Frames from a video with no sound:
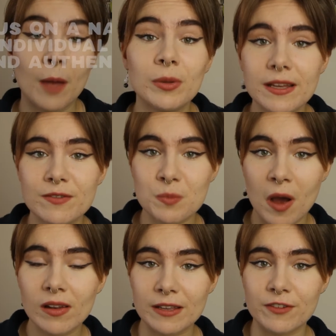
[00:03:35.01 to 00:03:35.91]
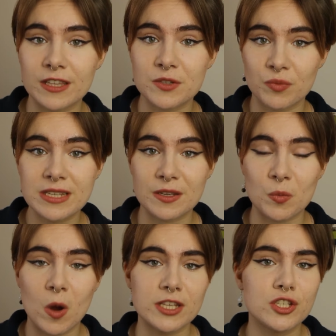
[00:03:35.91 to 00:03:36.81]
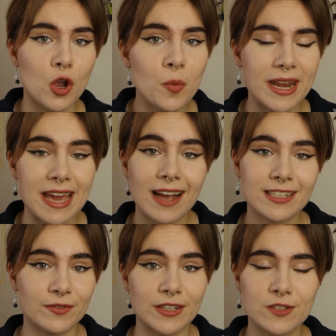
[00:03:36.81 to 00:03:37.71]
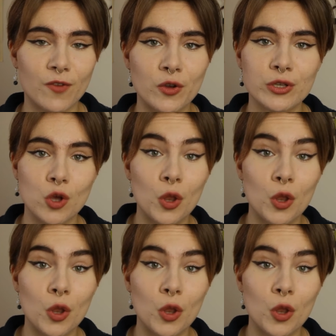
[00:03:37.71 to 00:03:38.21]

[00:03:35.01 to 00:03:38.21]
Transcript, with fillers: I believe it's partly for this reason why so many activists focus